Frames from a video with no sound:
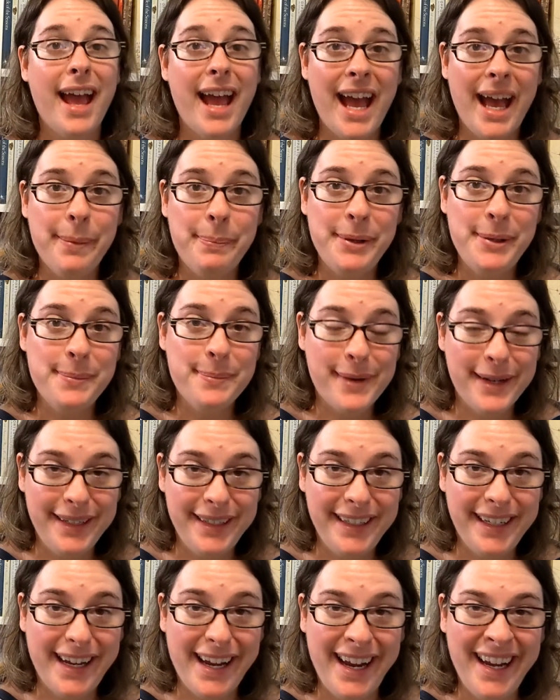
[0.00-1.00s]
Happy
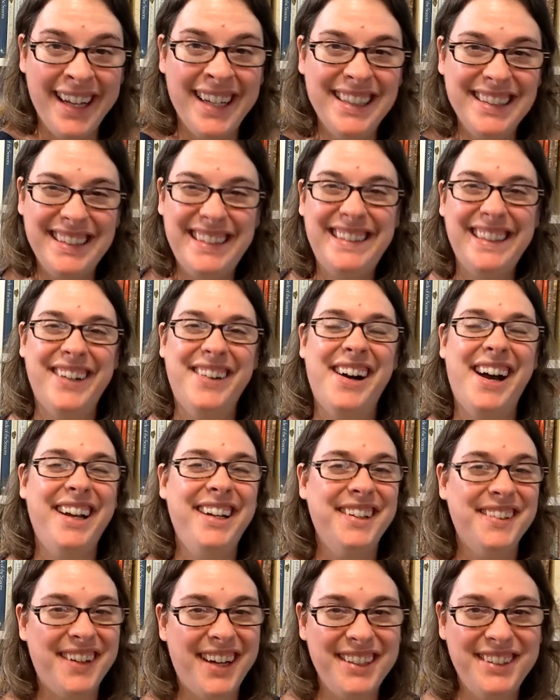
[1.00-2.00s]
Monday. So I
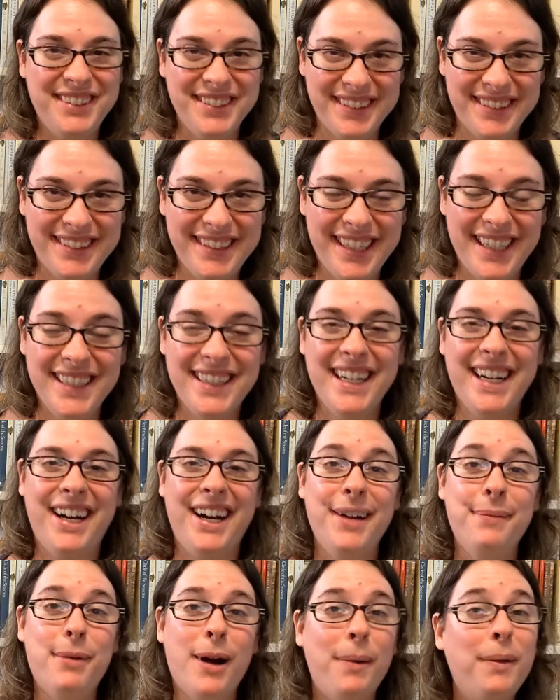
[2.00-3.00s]
know I just said that
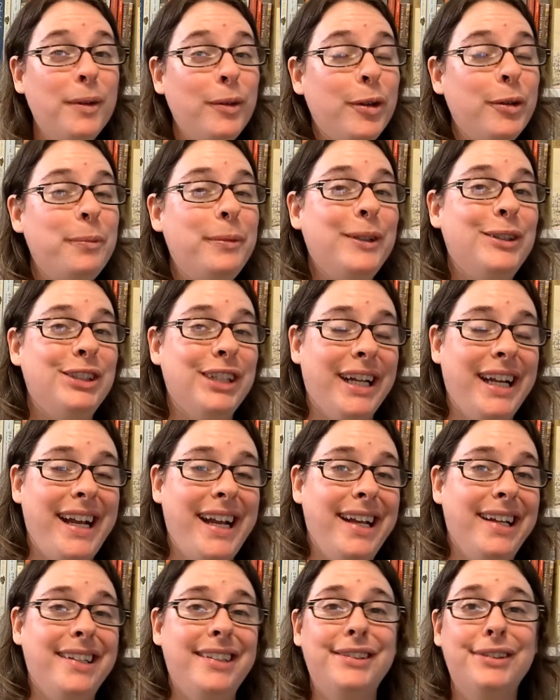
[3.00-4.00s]
I probably wouldn't be checking
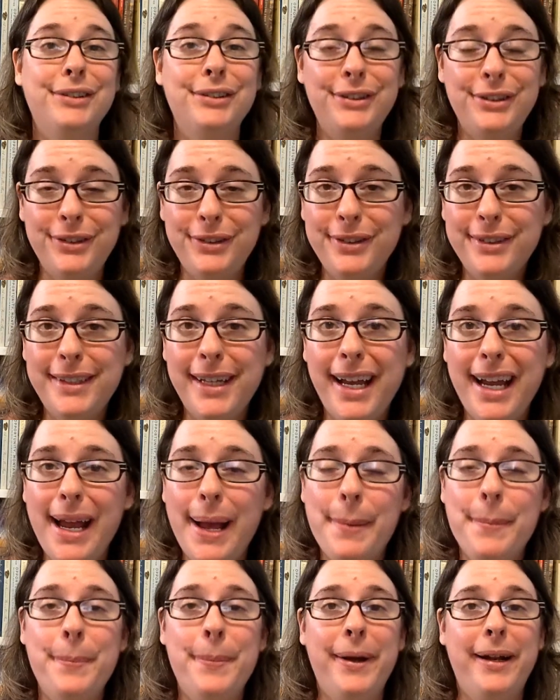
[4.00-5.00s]
in until Tuesday,
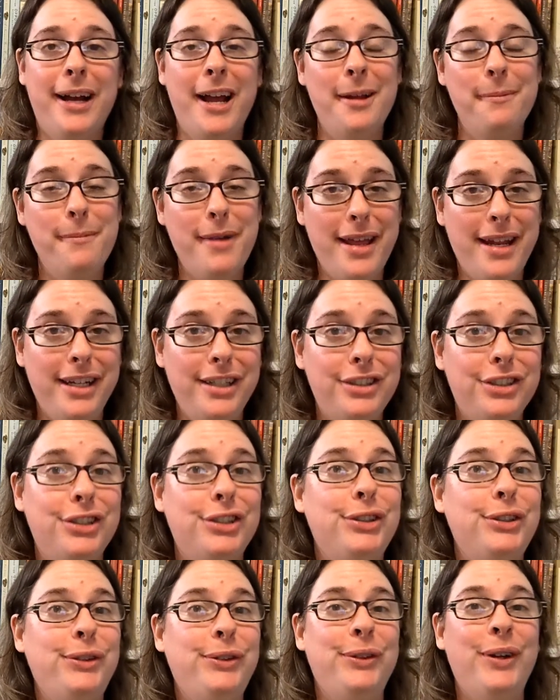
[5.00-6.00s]
but I
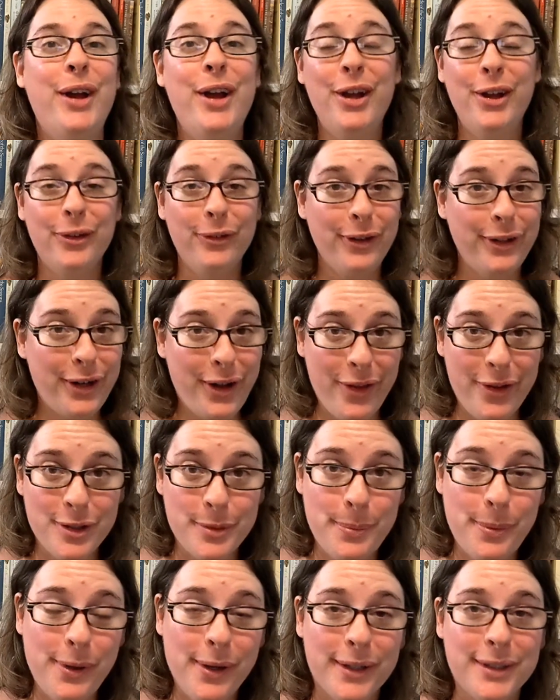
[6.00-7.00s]
managed to read all those
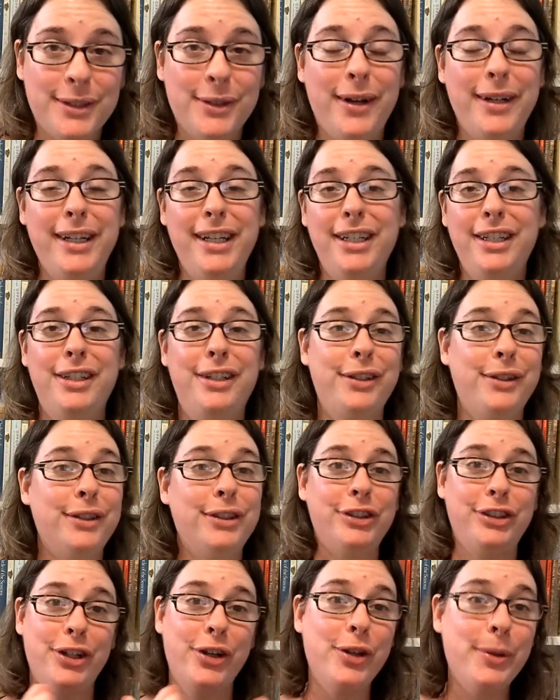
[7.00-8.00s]
books. So I needed to
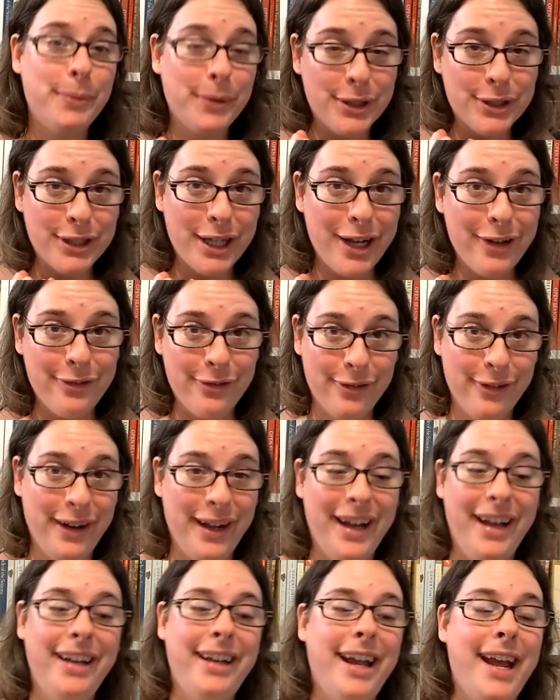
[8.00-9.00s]
share the books I've
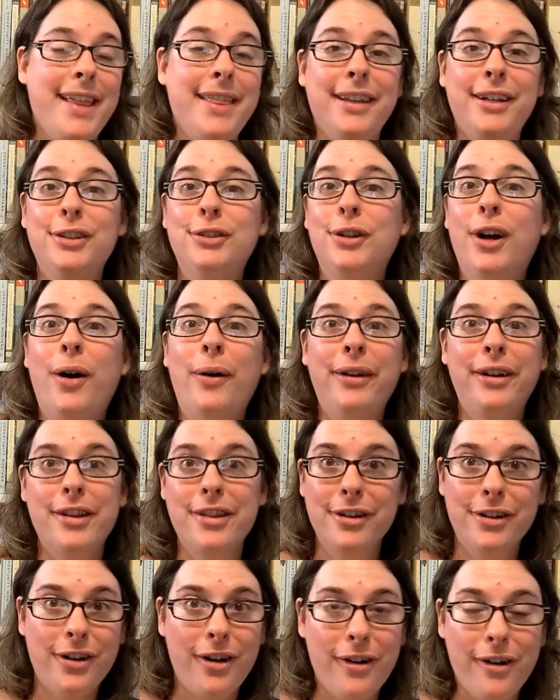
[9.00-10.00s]
read and then draw under the
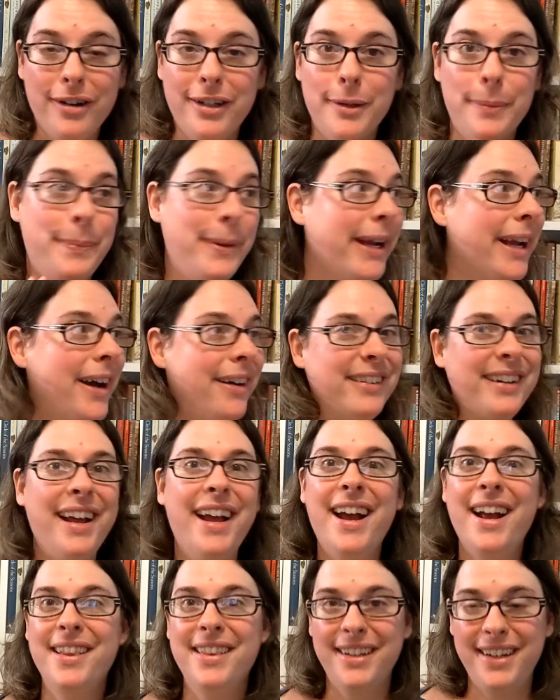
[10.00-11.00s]
card to pick out
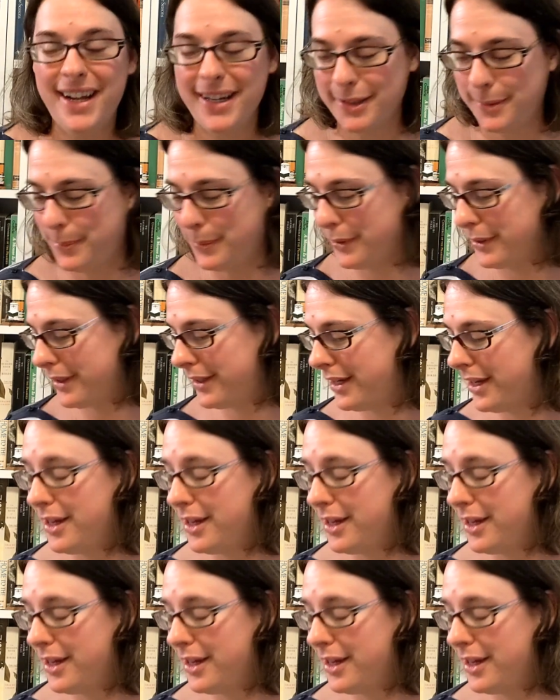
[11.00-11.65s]
the next book.